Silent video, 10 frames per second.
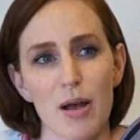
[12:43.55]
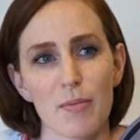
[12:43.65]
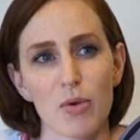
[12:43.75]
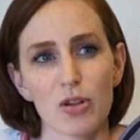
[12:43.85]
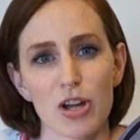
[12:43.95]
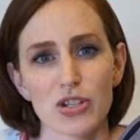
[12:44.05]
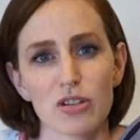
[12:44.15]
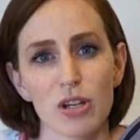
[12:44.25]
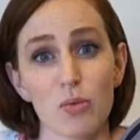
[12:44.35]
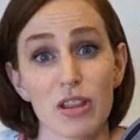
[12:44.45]

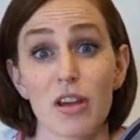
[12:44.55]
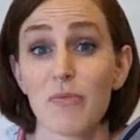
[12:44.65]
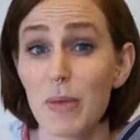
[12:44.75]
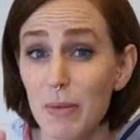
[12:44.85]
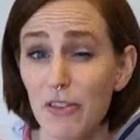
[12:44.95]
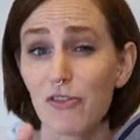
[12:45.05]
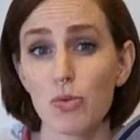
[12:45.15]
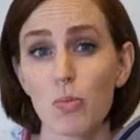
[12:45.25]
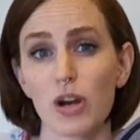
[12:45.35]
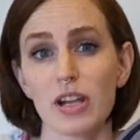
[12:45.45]
logically with maybe a few
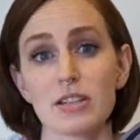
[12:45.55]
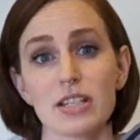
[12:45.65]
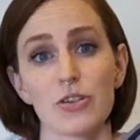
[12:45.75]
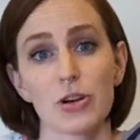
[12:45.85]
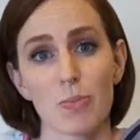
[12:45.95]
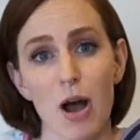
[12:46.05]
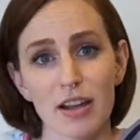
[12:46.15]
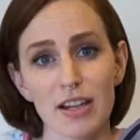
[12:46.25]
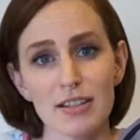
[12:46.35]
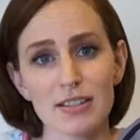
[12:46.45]
more interior
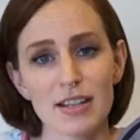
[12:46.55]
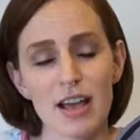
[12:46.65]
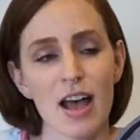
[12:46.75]
pockets.